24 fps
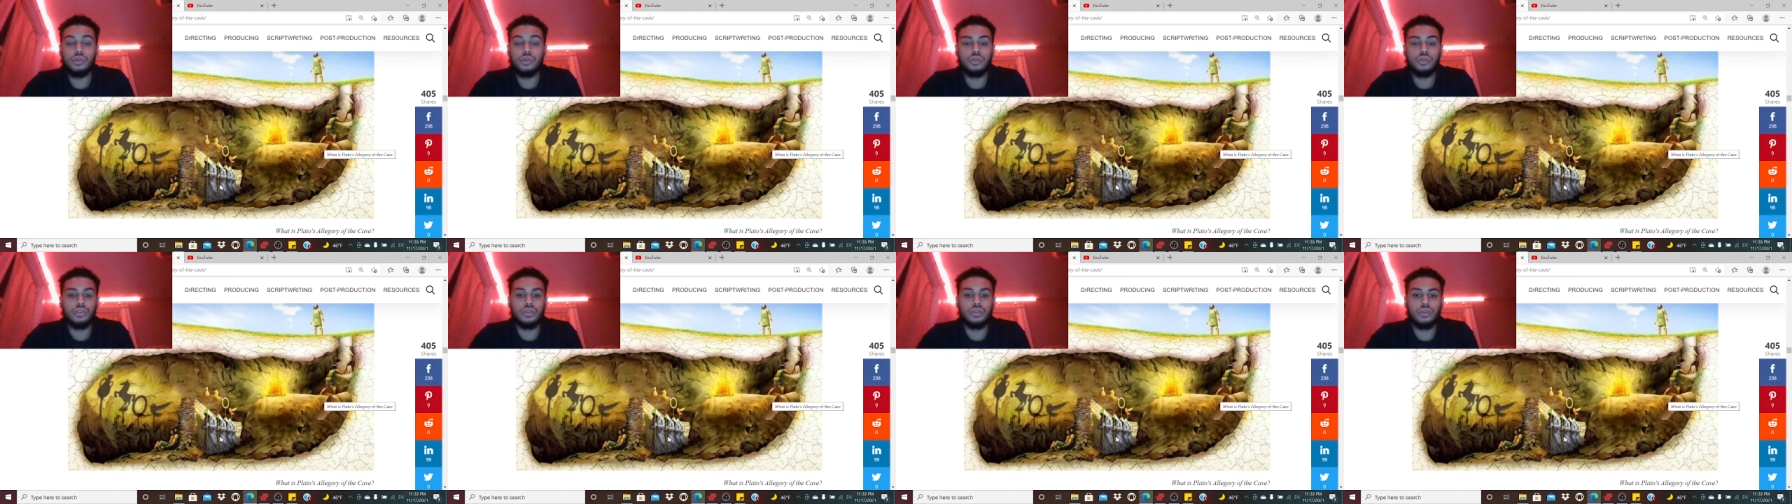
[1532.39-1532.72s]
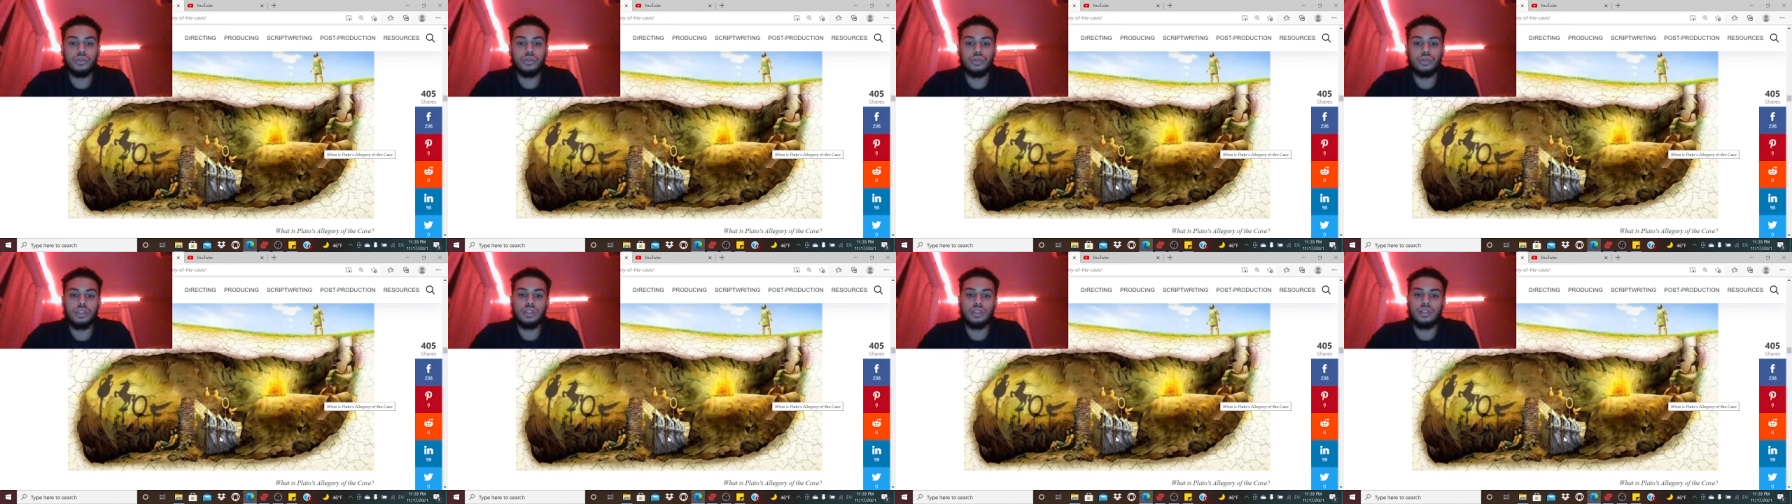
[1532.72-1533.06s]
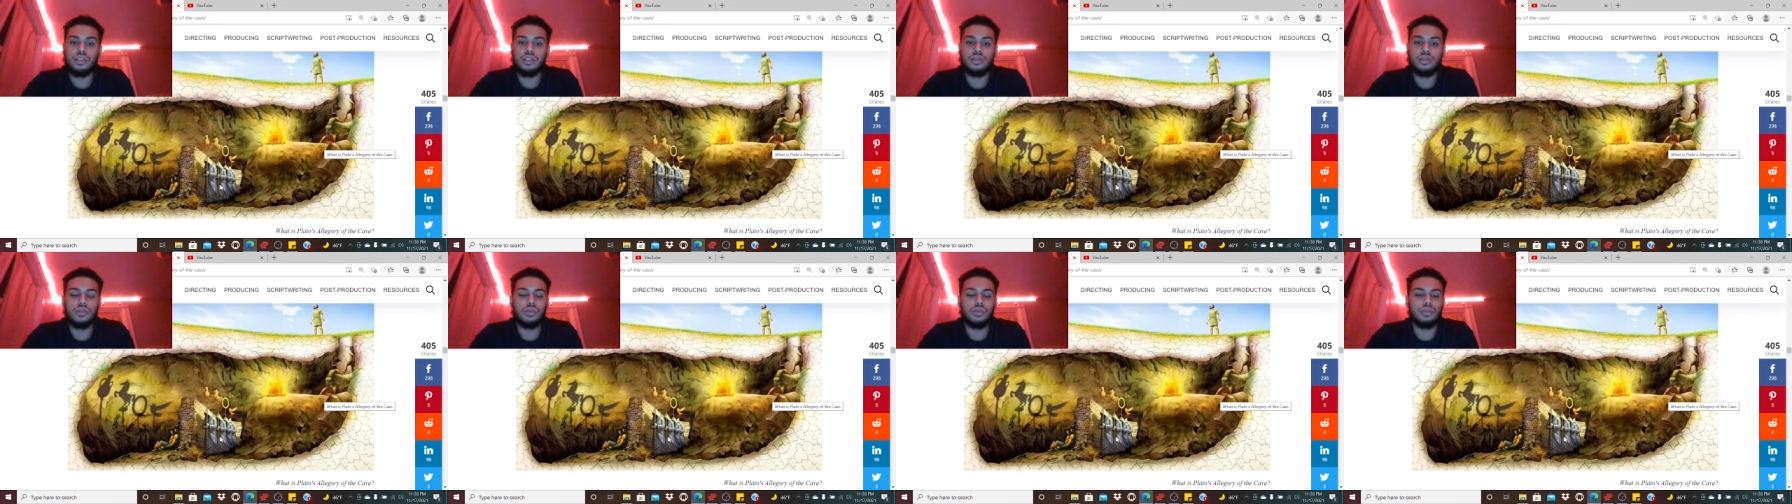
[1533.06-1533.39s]
you know like
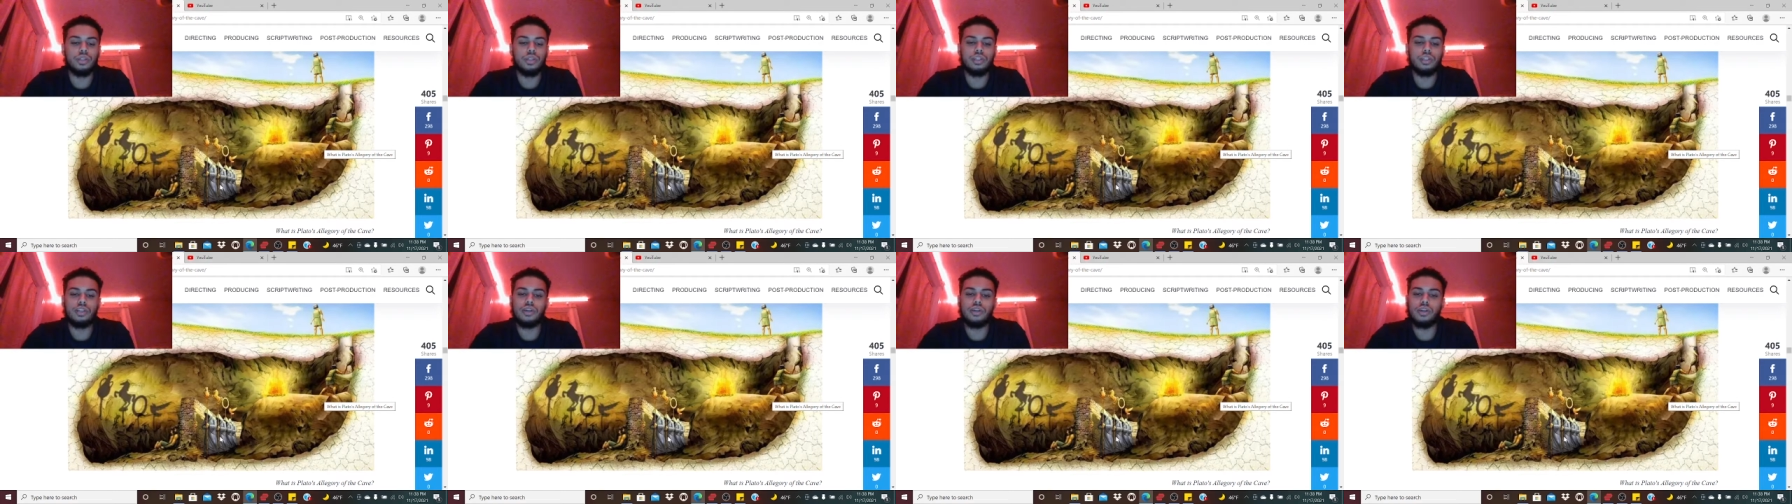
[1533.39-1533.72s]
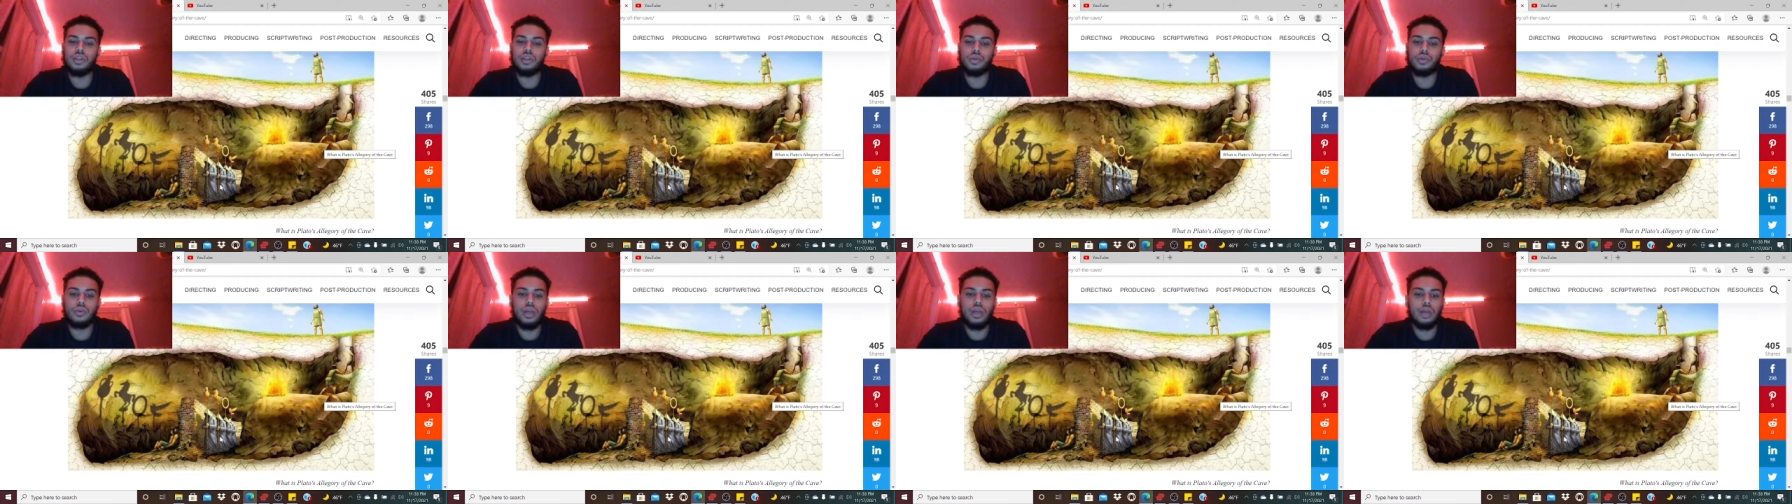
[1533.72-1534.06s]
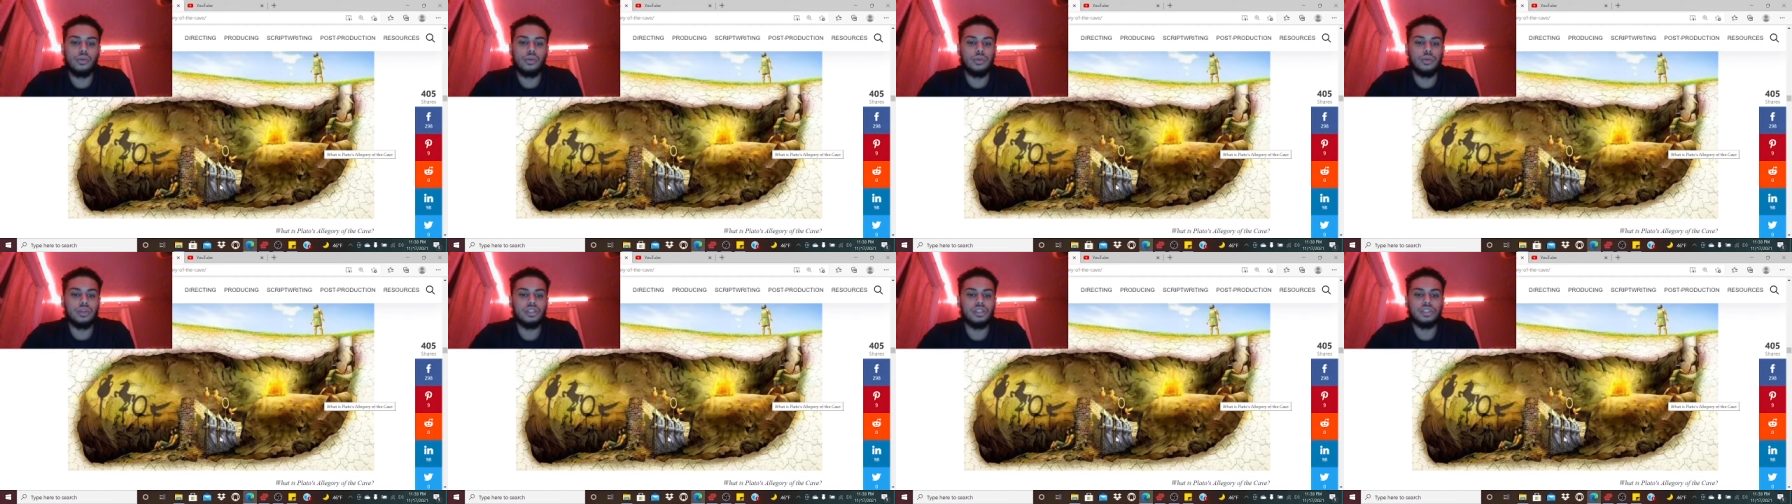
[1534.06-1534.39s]
little they call it rat
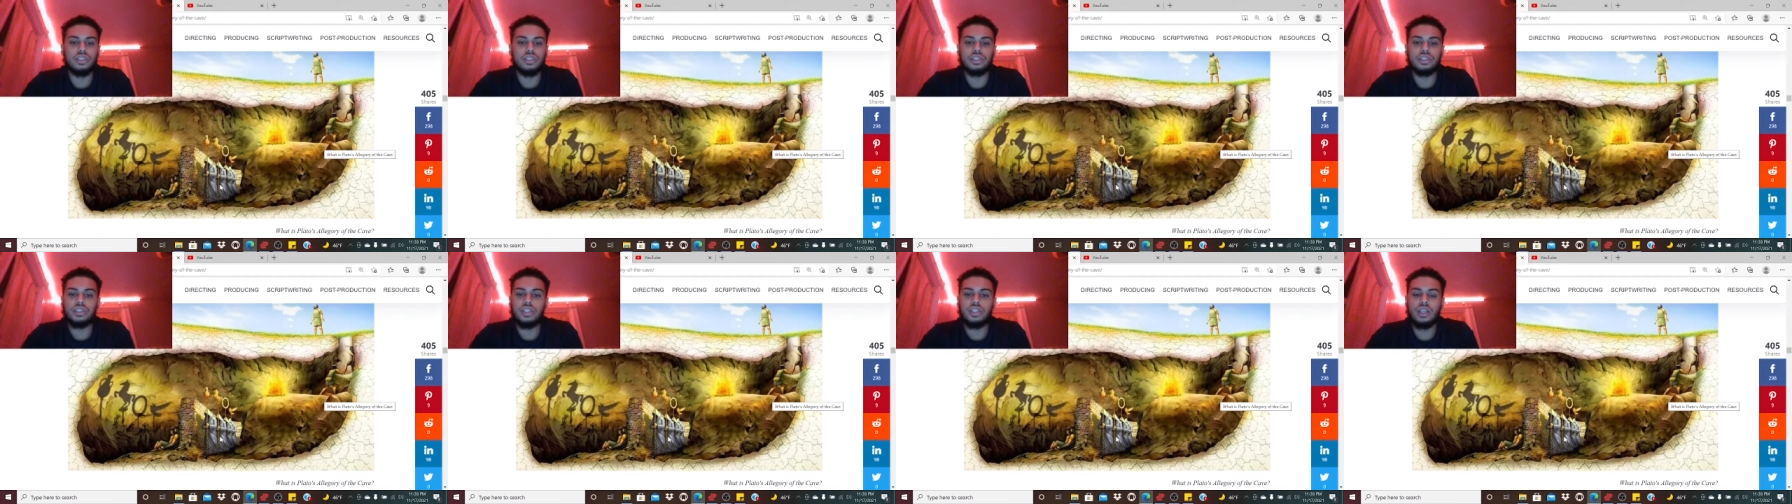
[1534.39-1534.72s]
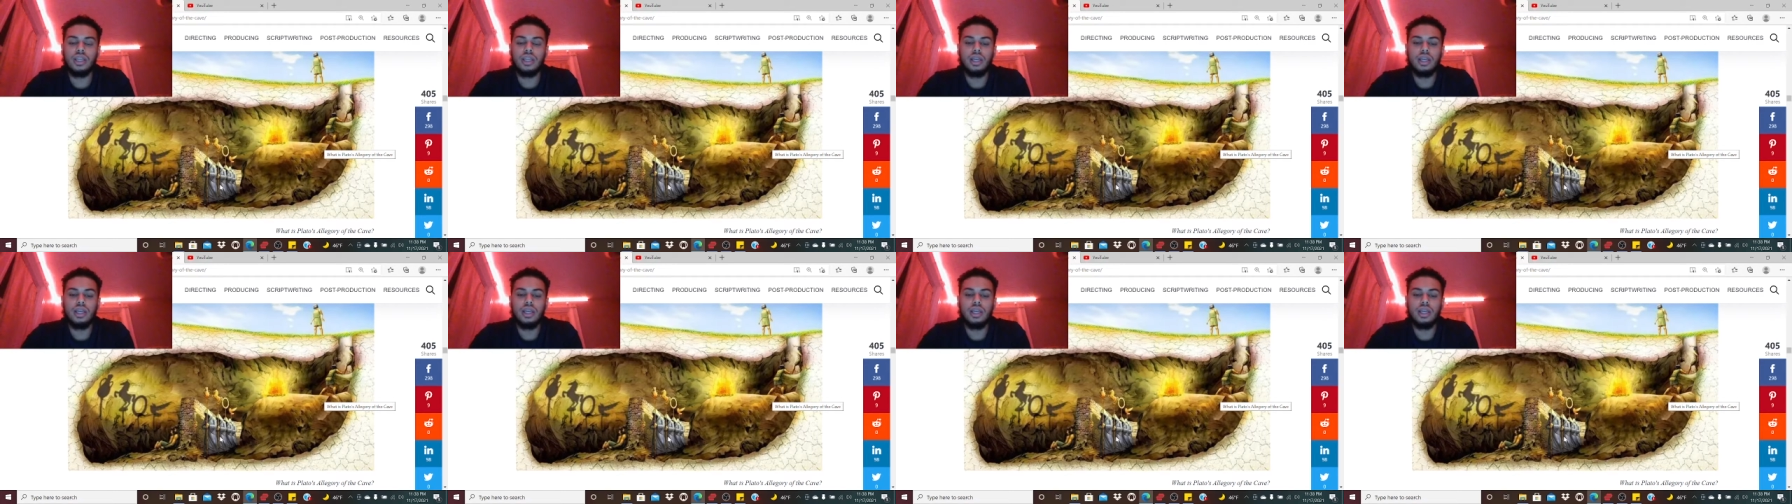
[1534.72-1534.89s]
races,